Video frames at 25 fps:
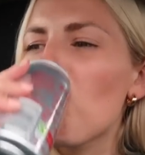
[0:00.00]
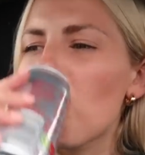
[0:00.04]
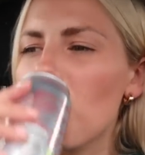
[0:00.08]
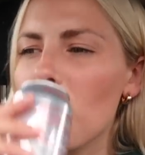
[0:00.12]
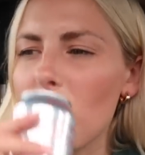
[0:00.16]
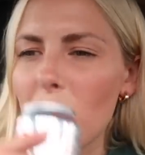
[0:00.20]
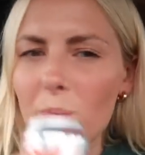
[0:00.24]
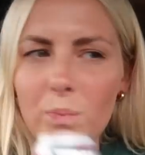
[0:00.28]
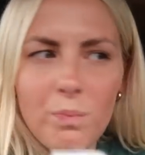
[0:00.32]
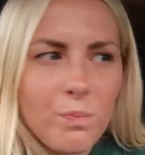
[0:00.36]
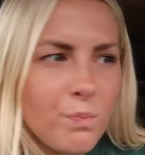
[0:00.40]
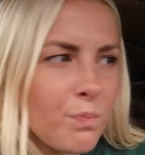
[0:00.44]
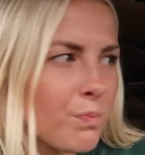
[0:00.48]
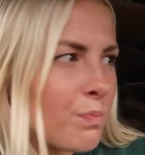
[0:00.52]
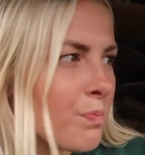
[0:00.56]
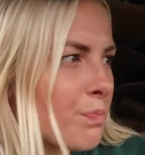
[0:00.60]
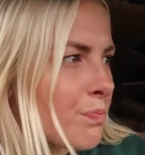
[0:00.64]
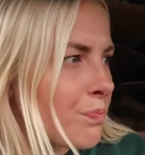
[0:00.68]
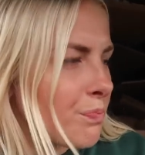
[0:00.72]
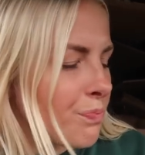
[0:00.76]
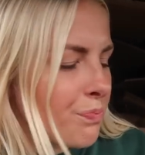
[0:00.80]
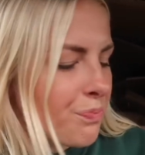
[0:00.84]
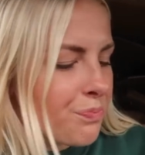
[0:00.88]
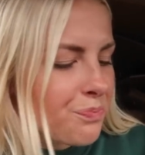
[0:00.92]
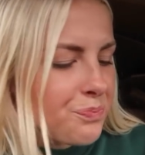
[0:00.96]
And
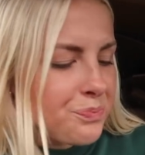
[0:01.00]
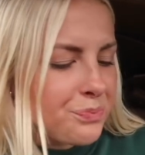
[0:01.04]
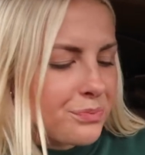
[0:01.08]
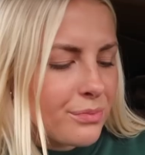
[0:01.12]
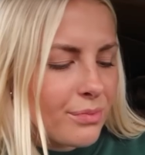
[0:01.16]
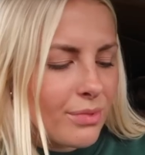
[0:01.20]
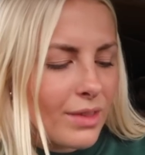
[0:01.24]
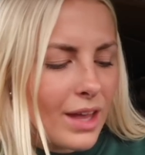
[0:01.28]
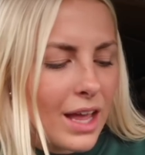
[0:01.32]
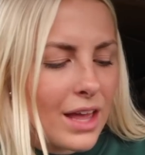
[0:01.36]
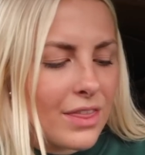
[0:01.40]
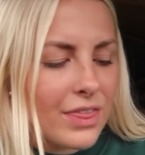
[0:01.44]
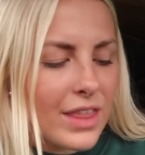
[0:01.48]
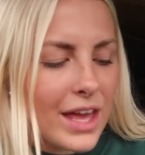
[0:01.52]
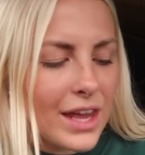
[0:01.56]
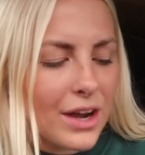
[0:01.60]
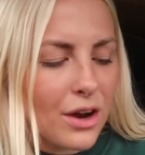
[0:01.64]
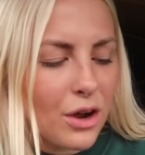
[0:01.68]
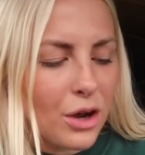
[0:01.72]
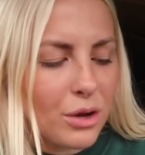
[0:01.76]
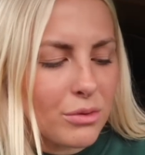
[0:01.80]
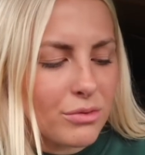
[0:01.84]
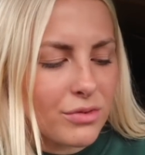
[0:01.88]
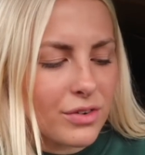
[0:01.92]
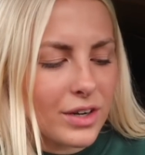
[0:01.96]

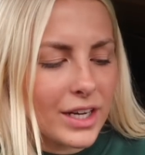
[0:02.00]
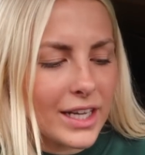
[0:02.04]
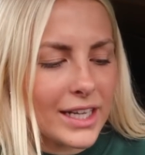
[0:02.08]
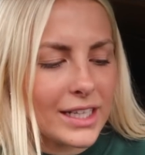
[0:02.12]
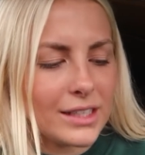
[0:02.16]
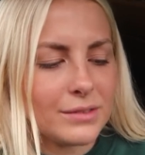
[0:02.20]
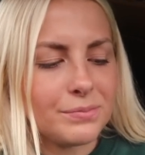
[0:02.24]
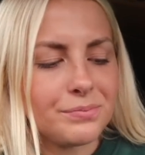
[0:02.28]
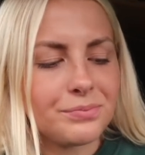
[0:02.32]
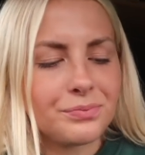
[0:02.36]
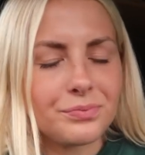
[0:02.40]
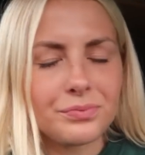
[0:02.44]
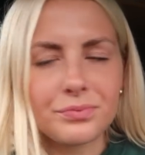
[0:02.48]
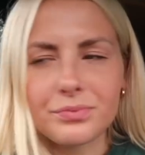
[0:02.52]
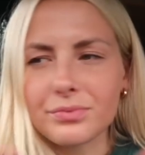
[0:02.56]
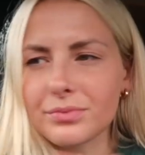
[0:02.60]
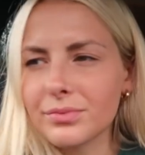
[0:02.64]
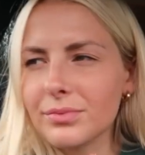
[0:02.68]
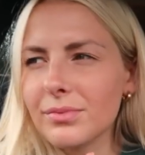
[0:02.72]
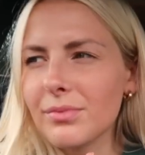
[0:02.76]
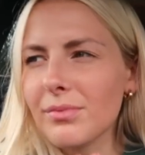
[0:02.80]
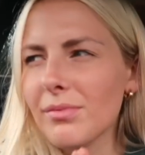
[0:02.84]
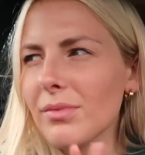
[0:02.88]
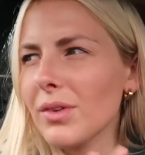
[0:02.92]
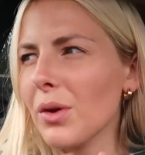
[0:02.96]
then hopefully
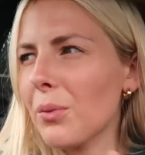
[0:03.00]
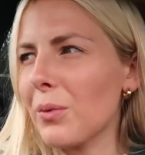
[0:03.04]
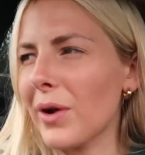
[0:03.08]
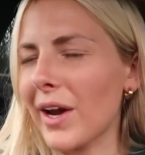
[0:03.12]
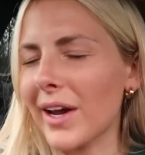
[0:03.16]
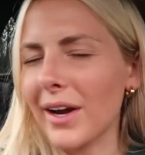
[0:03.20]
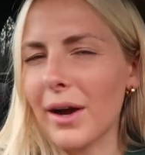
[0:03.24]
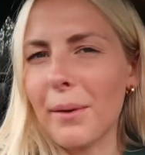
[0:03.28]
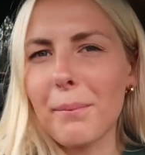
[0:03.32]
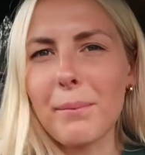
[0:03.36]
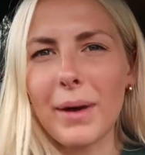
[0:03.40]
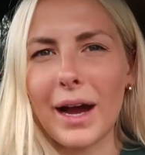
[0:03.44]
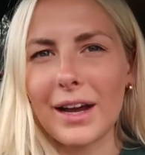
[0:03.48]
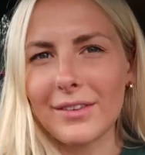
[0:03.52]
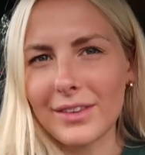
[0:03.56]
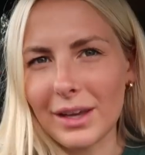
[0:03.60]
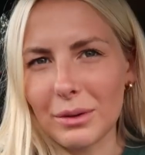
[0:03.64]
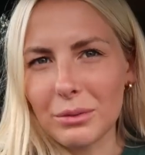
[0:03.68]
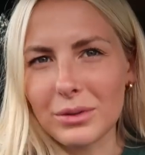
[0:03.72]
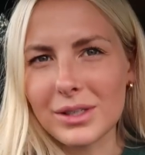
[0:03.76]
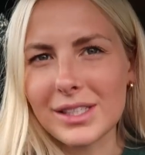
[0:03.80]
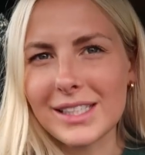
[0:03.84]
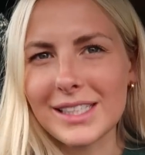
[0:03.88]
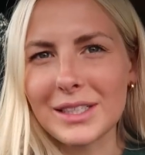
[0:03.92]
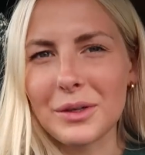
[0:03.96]
when I come back
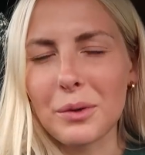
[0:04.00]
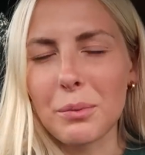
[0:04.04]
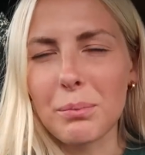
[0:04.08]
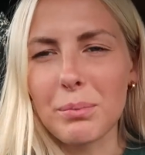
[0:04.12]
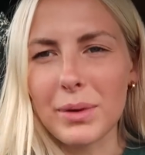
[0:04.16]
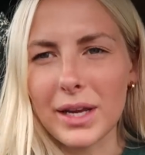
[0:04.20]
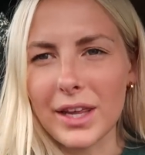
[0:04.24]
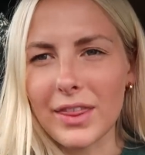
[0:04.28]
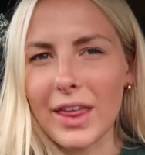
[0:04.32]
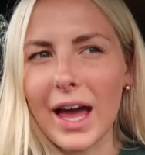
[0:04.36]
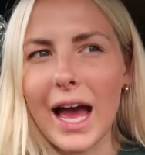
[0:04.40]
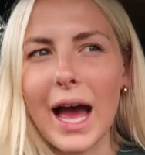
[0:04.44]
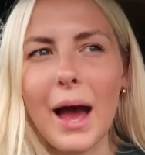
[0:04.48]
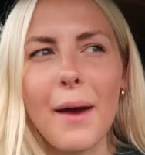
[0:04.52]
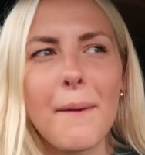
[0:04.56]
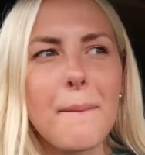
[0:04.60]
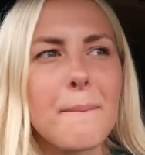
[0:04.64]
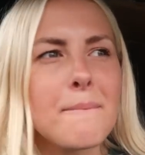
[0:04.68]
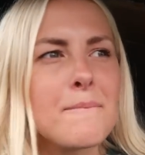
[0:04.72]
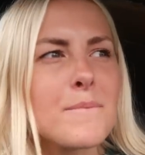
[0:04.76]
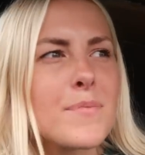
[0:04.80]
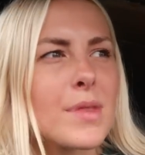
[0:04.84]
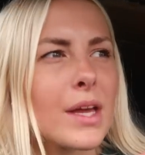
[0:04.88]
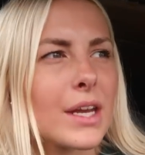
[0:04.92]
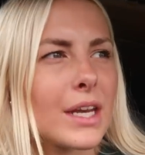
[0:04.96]
they will still be there.
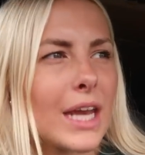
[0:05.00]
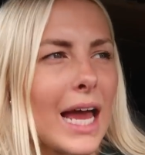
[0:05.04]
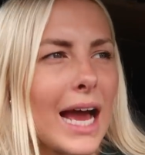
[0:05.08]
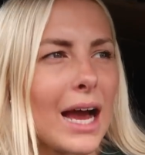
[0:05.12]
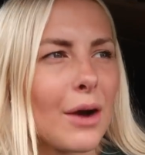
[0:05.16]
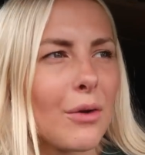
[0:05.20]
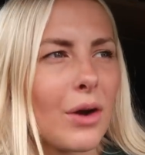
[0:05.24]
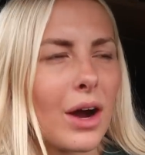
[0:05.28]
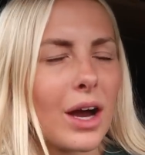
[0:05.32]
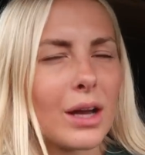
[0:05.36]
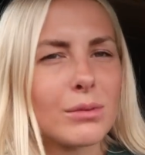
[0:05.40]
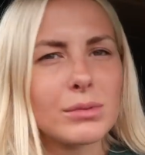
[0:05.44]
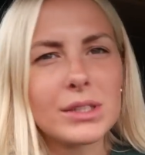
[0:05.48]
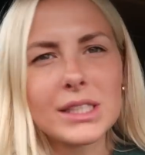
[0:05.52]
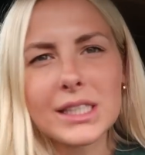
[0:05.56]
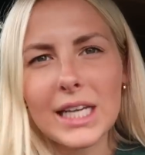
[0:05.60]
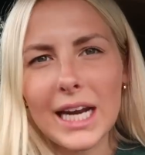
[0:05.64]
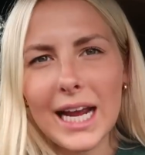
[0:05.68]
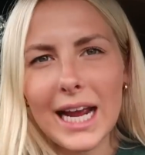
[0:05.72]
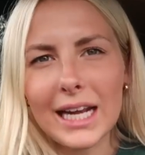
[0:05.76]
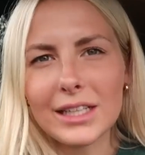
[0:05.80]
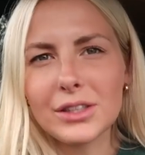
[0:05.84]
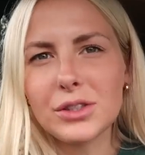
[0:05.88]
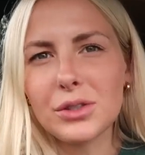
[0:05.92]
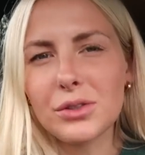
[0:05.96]
Now I'm just
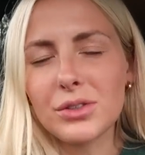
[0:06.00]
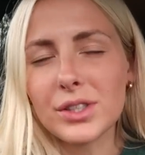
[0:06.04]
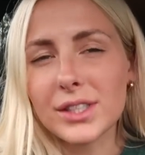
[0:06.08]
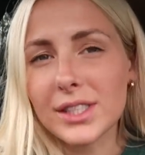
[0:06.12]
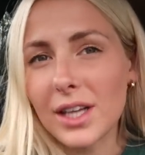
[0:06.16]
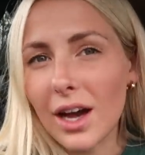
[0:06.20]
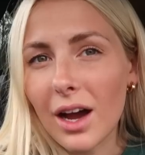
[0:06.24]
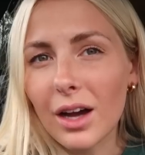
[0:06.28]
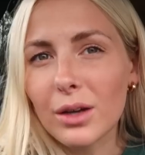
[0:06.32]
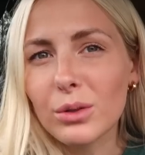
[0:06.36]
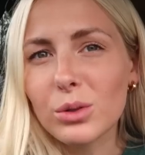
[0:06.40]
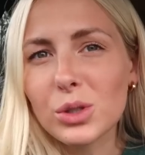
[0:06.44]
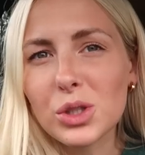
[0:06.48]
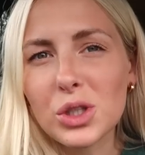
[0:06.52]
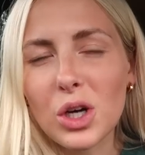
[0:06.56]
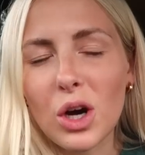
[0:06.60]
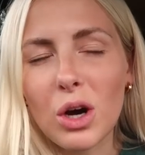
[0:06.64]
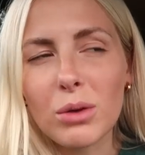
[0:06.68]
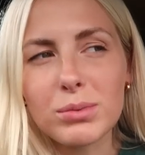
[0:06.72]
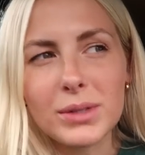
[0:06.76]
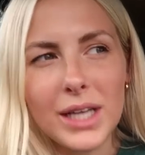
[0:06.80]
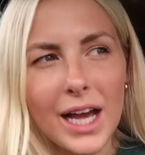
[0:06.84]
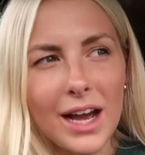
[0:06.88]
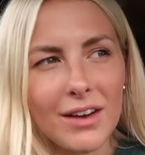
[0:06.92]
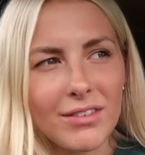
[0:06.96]
going to head to the tile
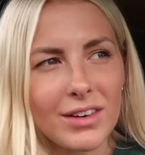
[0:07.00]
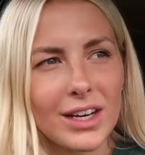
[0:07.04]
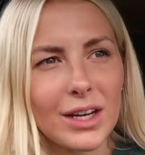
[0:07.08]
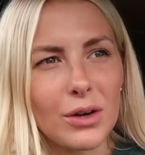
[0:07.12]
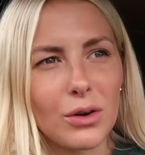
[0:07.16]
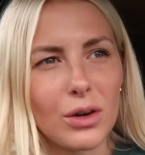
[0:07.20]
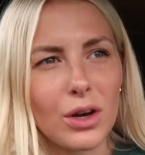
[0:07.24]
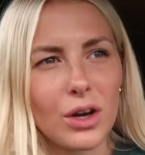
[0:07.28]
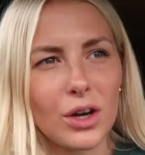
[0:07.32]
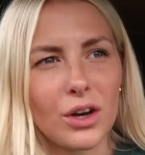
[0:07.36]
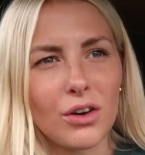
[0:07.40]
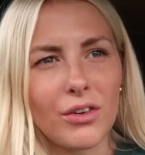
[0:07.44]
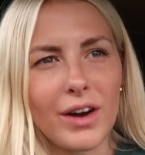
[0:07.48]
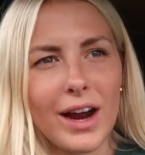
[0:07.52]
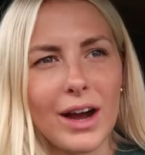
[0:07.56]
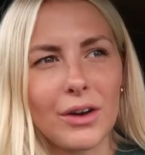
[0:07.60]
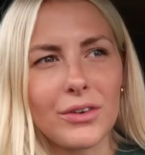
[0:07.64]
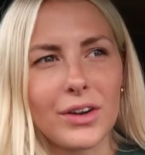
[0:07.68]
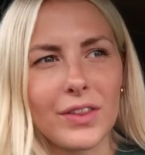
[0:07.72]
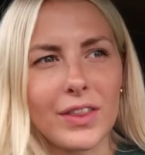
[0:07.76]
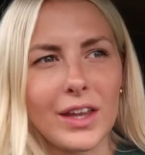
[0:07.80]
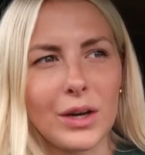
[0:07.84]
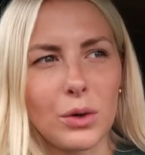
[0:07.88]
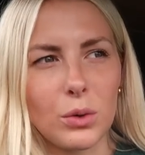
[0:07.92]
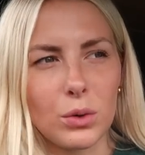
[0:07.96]
shop to have a little look
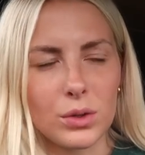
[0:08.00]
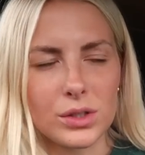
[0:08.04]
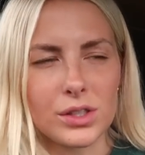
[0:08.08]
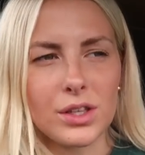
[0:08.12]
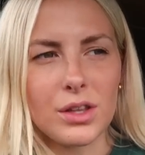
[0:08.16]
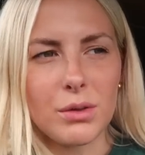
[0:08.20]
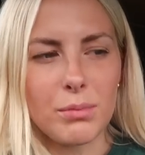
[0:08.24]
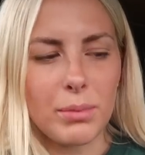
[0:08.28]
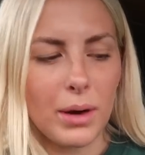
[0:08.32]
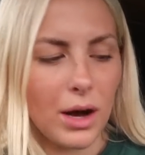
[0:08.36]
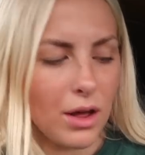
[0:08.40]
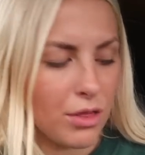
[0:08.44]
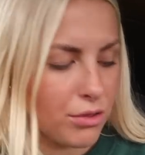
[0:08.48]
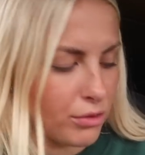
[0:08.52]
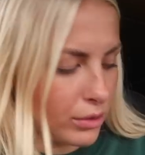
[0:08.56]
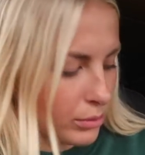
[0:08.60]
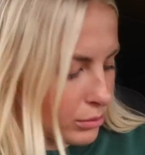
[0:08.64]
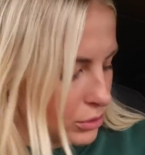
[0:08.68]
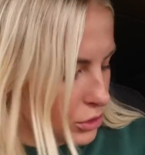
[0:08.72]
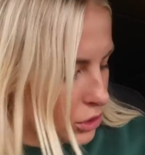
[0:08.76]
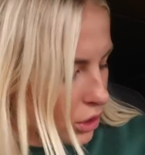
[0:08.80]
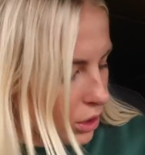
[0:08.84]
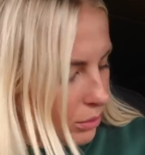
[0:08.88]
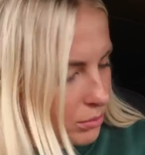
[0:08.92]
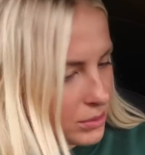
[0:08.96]
around, and then also the
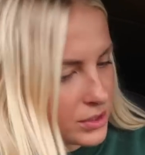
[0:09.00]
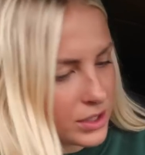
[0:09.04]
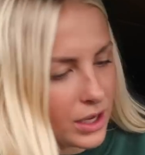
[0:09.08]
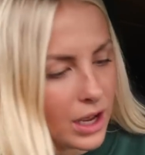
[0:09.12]
bathroom shop.